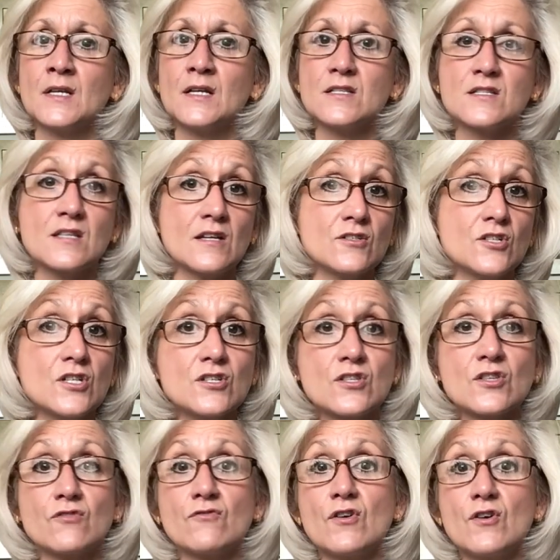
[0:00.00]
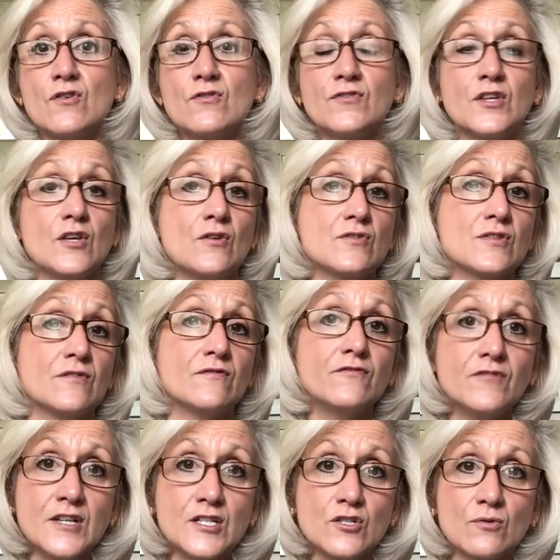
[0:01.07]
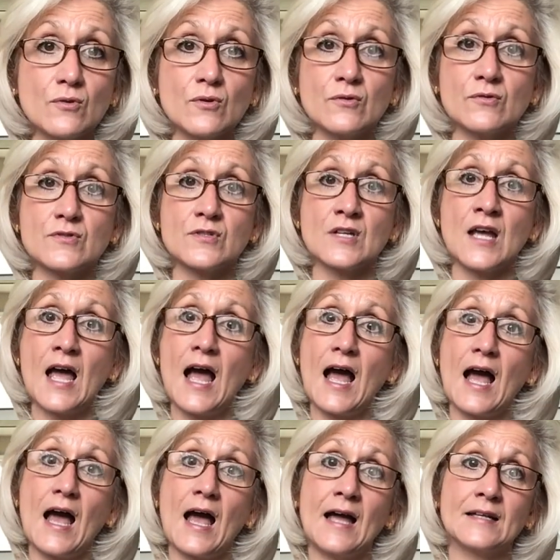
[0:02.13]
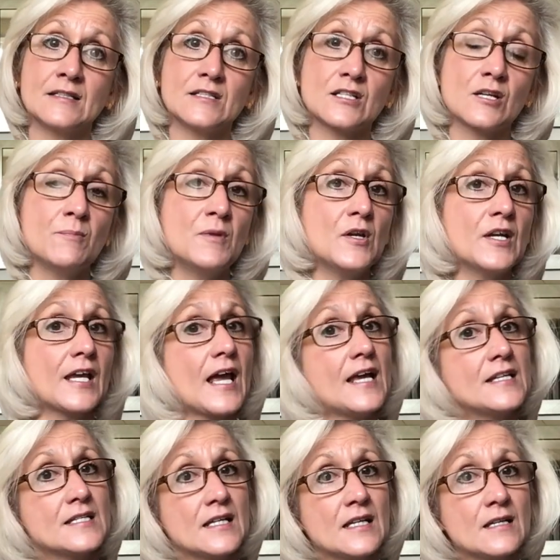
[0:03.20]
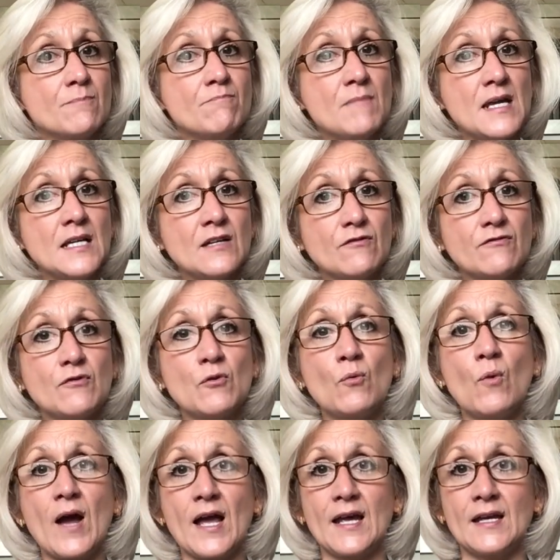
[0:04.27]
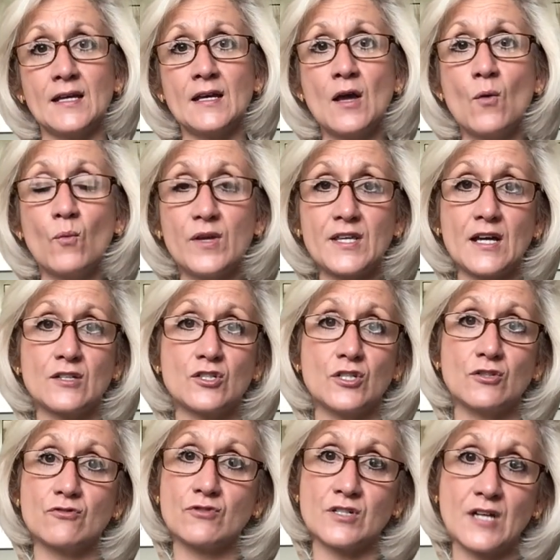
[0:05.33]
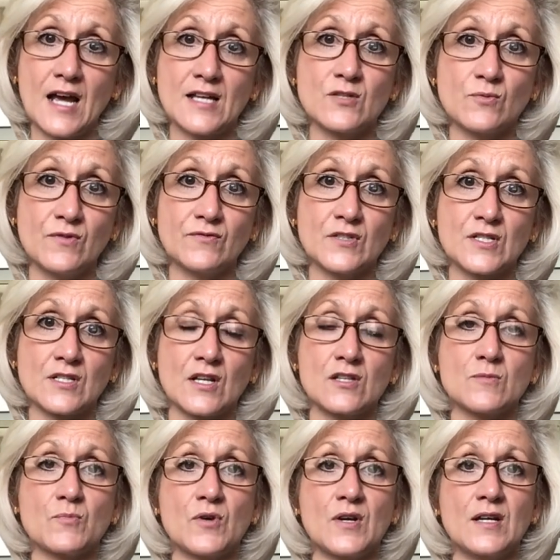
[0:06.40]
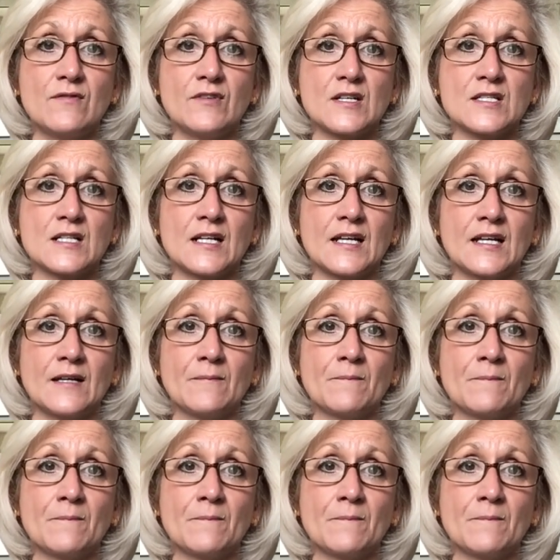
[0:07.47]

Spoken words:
such as through the use of visuals and communicating in a meaningful way with our children, as we've discussed previously.